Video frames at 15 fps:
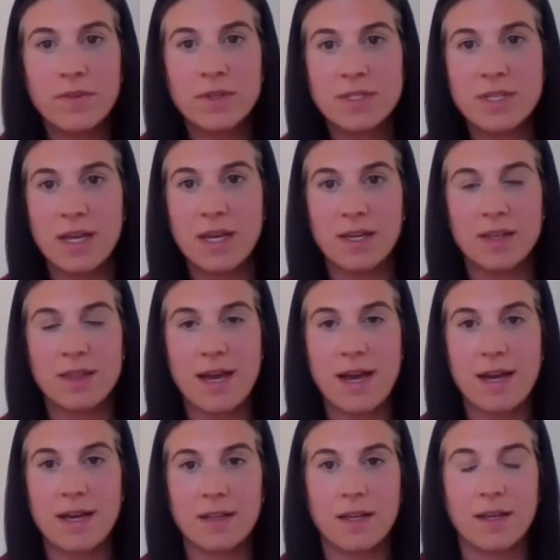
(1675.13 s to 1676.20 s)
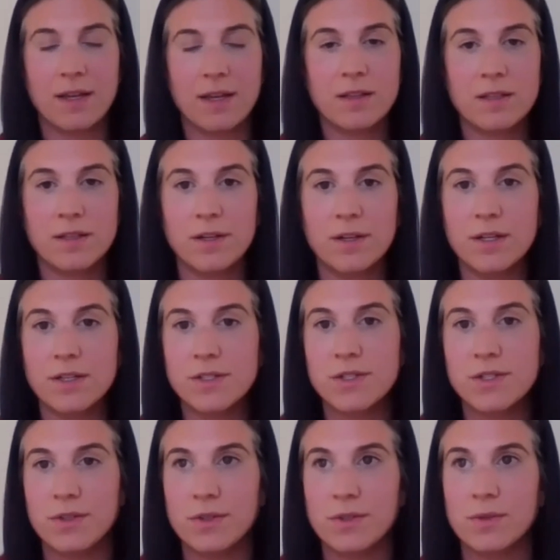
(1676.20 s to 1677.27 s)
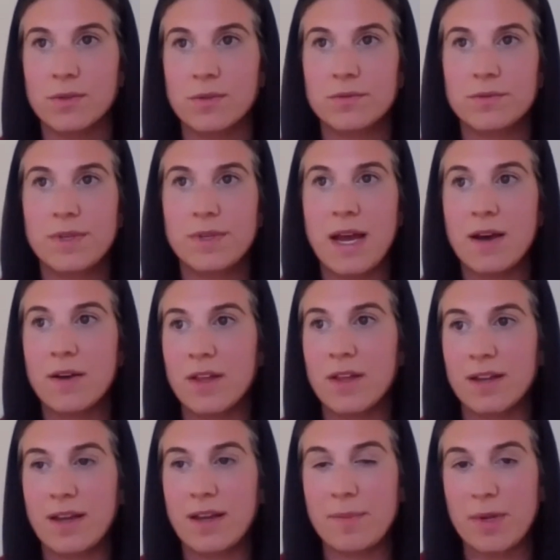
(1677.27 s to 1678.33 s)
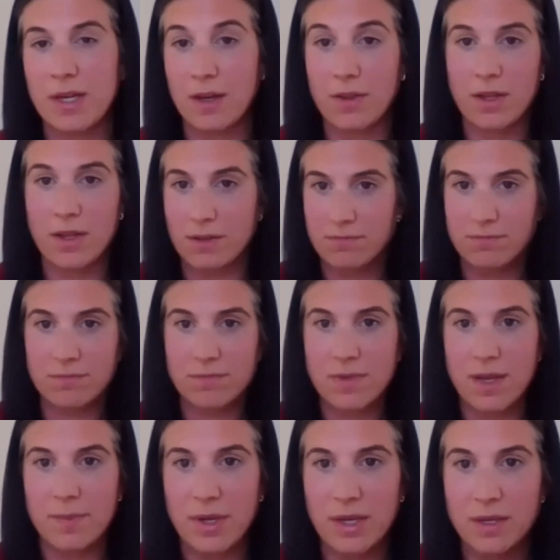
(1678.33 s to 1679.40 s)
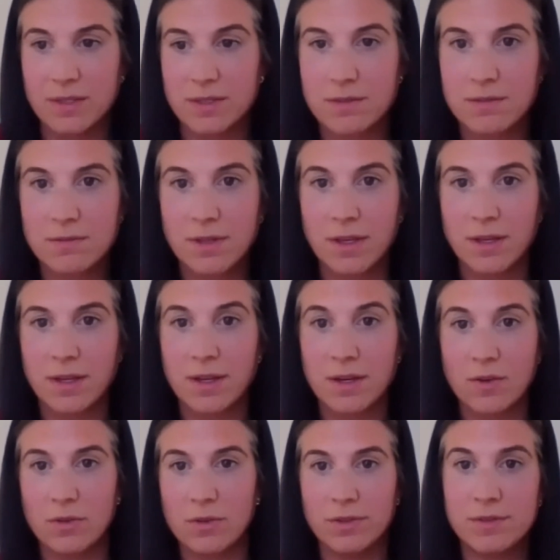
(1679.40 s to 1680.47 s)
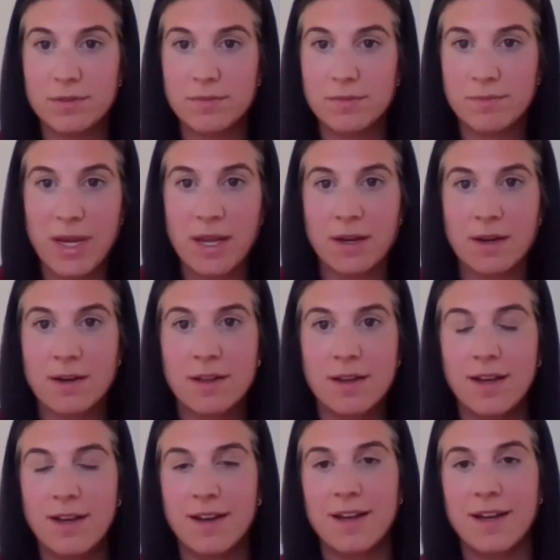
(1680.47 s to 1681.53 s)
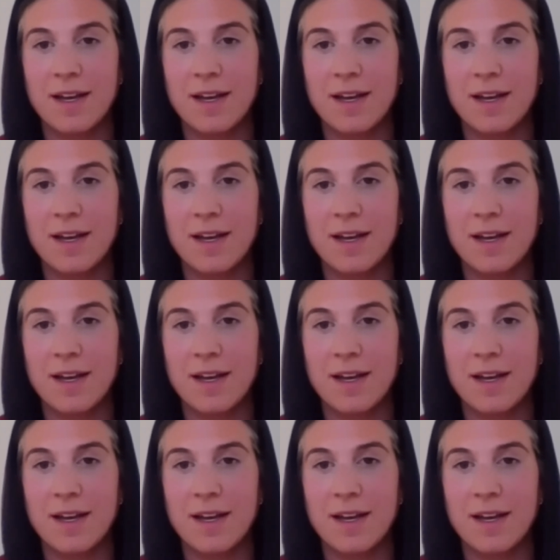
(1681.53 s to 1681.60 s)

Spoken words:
we've even taken that like clear into now that Emic is like an old man.